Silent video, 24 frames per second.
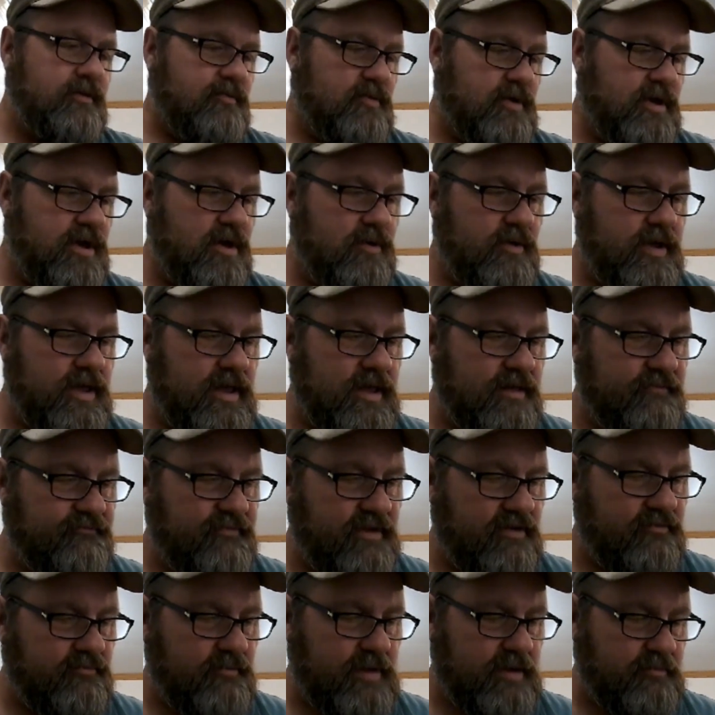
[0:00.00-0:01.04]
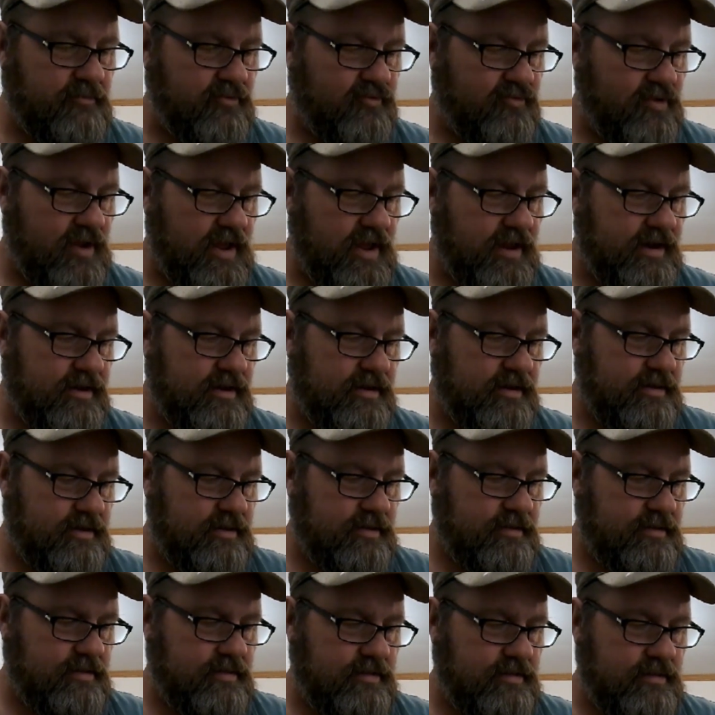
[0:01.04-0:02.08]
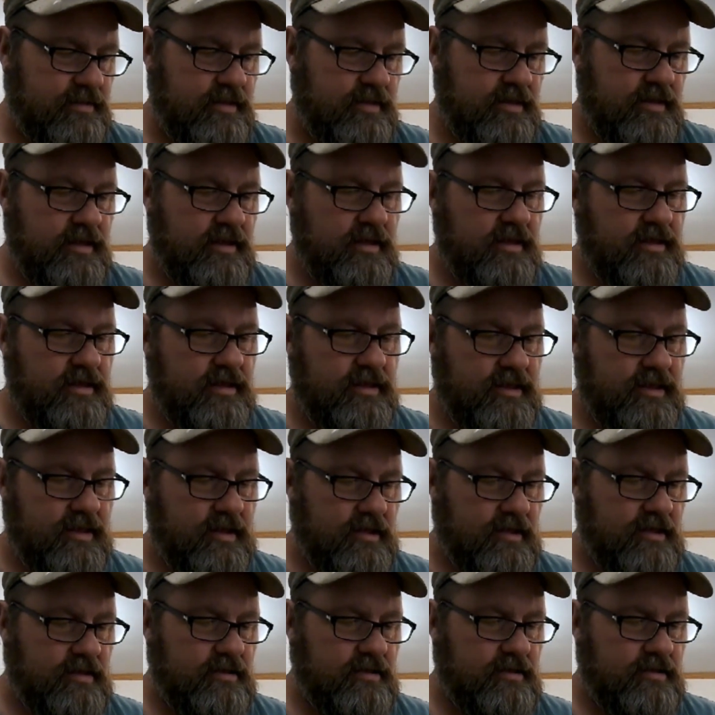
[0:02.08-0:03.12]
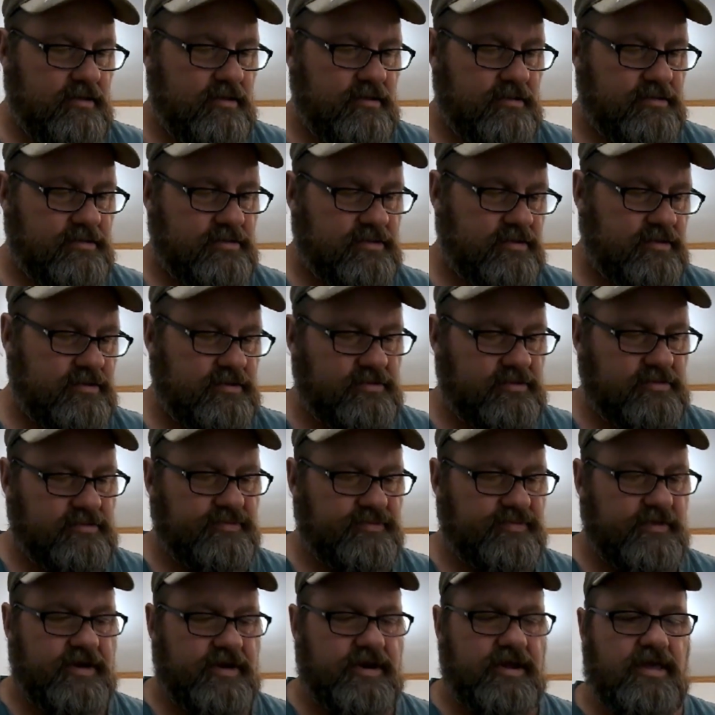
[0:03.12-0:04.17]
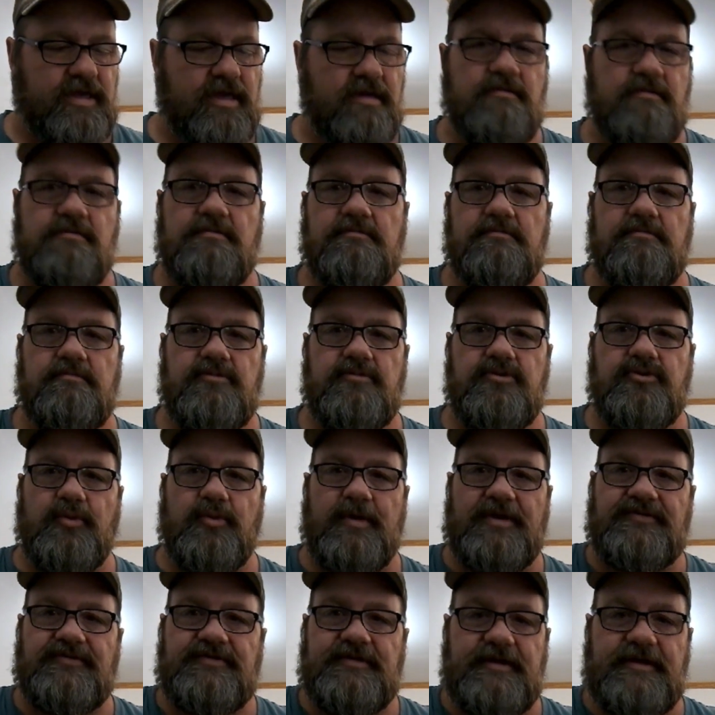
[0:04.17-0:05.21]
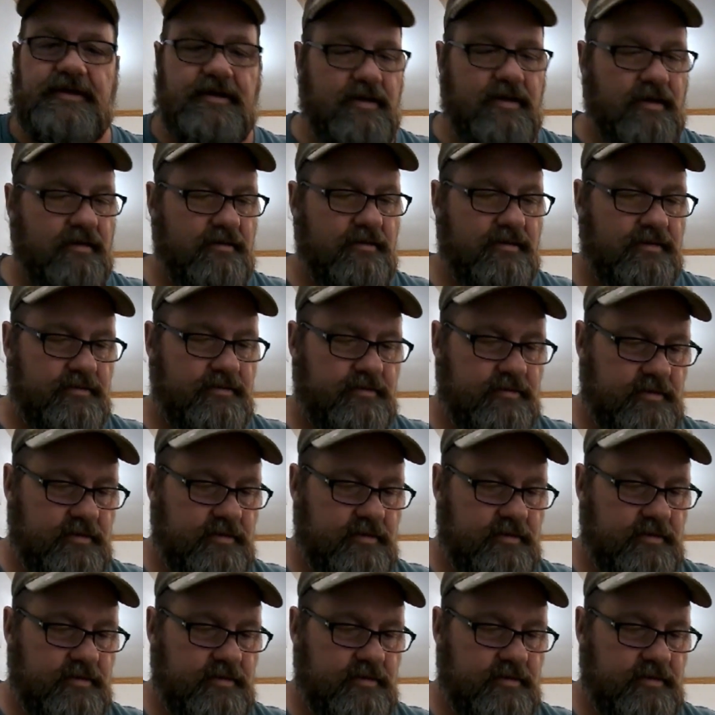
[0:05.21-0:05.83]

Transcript: it will go in, if I remember right. Yeah. There you go. Twisted it on.